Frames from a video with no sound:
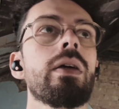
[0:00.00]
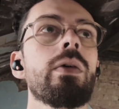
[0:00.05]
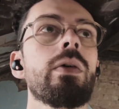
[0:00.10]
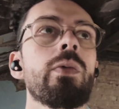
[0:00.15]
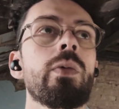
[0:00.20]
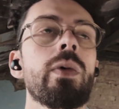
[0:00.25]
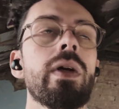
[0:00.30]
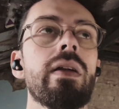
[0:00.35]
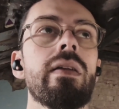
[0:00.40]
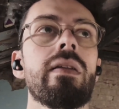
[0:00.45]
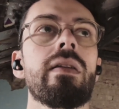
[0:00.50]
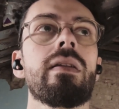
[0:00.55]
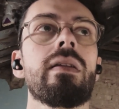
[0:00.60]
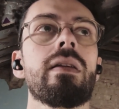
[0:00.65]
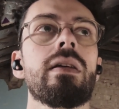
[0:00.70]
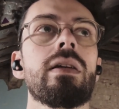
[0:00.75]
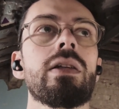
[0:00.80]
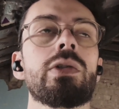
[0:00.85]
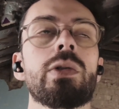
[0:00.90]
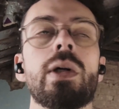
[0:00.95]
with
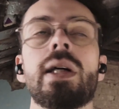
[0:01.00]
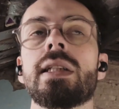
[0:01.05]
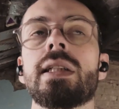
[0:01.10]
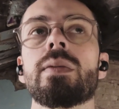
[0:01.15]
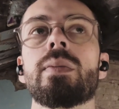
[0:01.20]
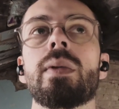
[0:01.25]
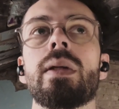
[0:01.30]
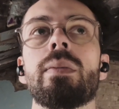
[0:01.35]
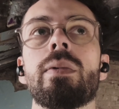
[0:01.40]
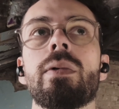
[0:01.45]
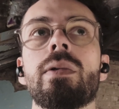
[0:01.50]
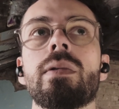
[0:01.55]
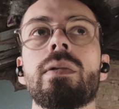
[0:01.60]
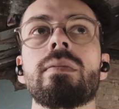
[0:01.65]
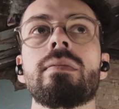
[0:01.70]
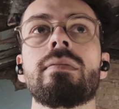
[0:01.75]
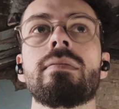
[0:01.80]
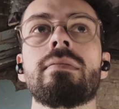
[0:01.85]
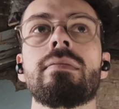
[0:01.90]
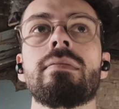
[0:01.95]
tradespeople,
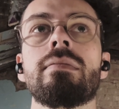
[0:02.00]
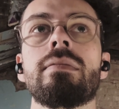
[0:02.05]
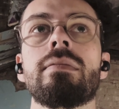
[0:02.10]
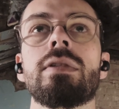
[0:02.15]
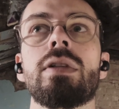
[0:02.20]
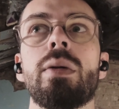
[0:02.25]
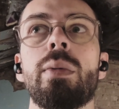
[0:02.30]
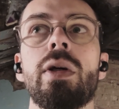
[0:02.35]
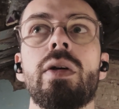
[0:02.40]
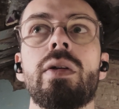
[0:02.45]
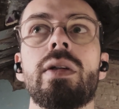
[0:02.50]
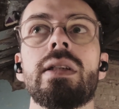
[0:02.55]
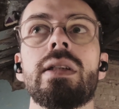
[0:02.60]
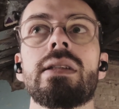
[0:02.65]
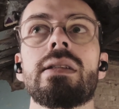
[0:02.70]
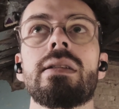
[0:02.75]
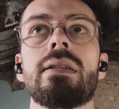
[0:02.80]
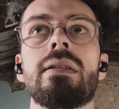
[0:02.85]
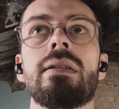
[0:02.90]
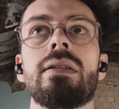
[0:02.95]
to be
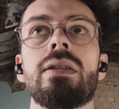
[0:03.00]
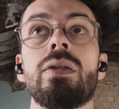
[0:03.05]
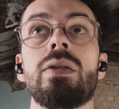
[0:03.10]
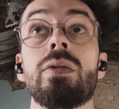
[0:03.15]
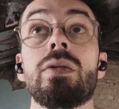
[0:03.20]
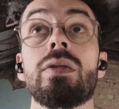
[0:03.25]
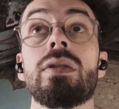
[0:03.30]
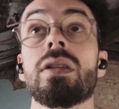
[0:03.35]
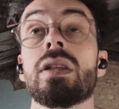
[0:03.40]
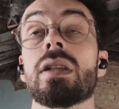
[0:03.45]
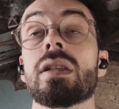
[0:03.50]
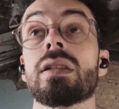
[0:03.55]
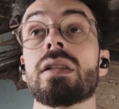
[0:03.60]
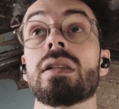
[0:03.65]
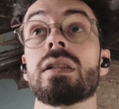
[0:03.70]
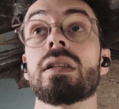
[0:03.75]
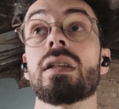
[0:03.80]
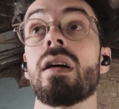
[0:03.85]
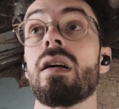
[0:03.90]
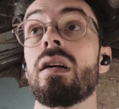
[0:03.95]
honest. You just
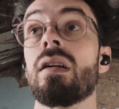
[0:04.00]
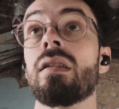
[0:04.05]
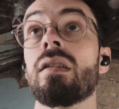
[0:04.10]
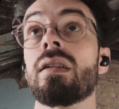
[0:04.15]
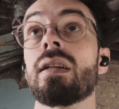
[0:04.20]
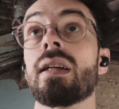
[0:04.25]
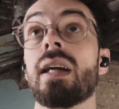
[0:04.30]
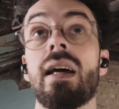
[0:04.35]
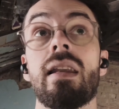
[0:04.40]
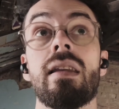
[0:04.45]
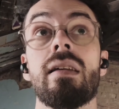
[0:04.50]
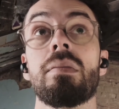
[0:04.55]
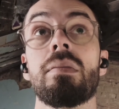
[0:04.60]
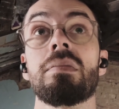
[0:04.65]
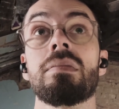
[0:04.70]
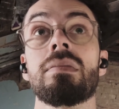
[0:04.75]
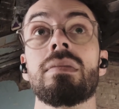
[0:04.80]
can't get them.